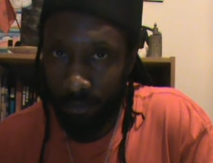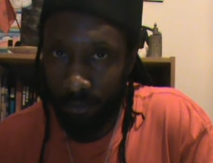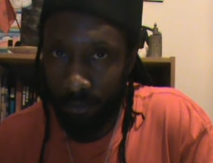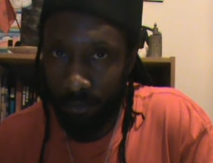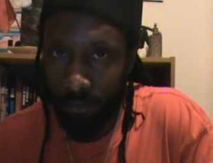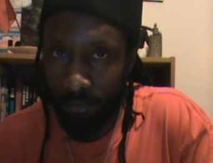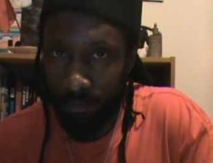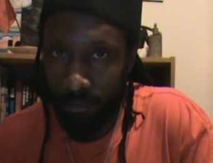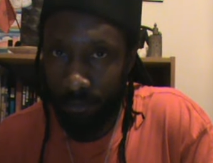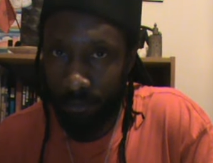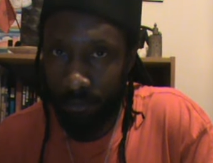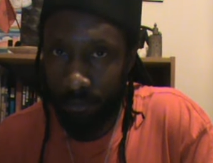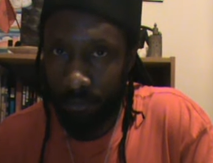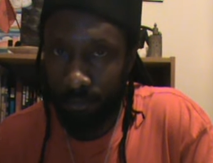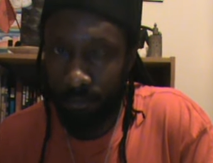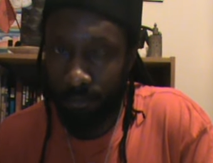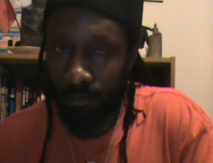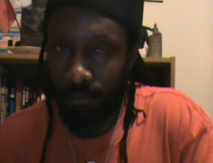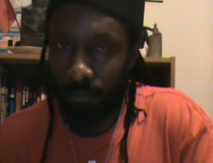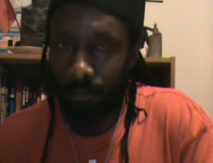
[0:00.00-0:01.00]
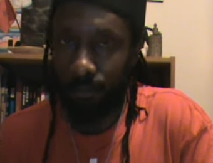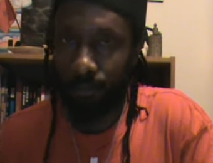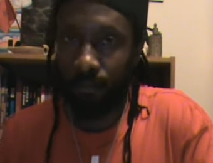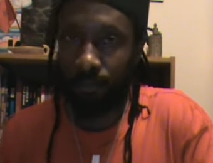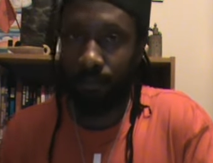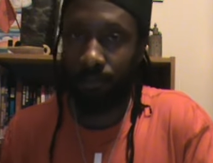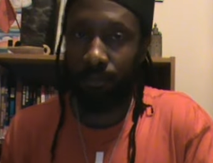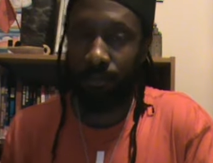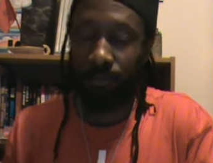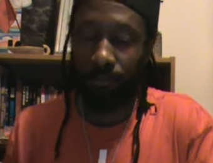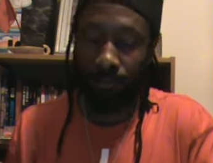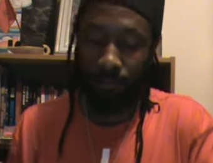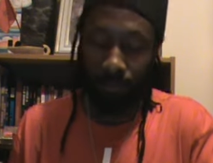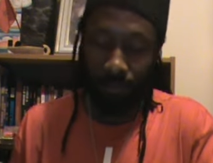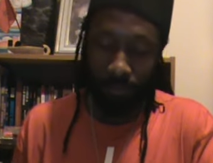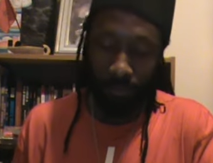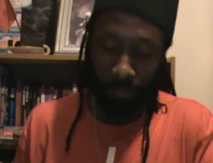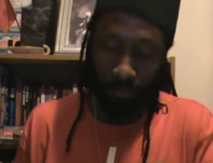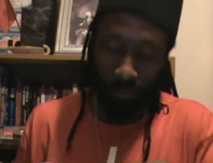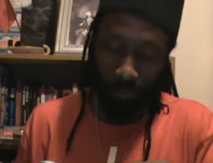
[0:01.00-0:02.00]

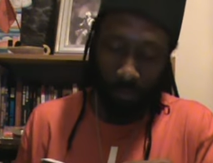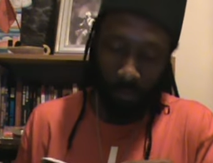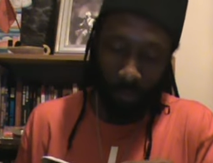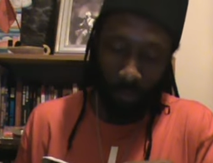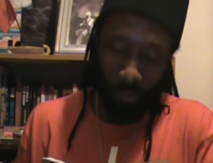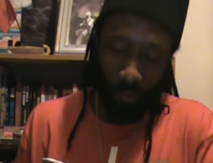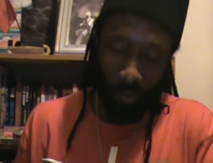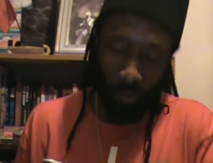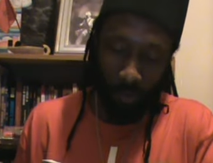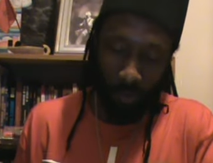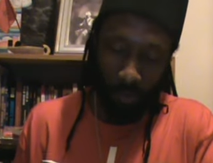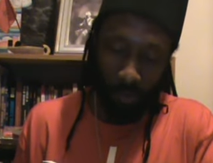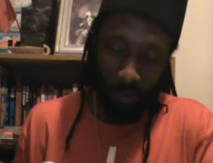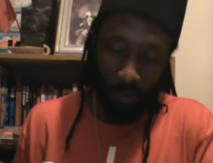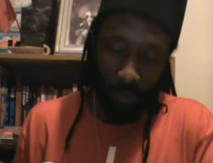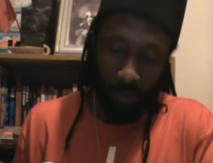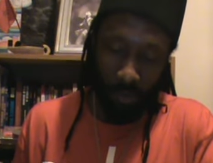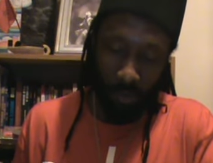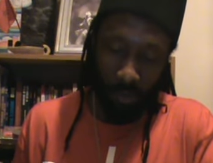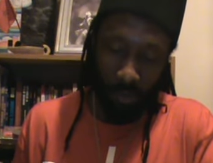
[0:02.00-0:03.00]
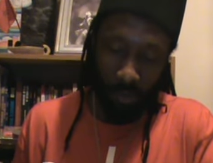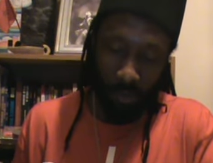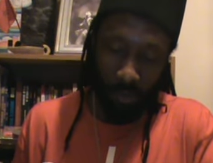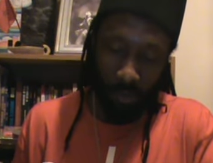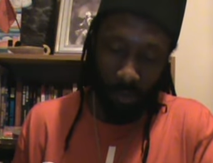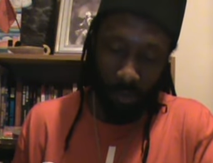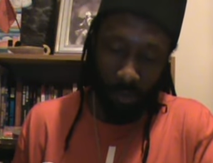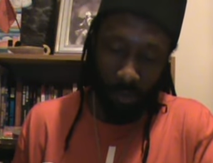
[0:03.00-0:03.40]
[no speech]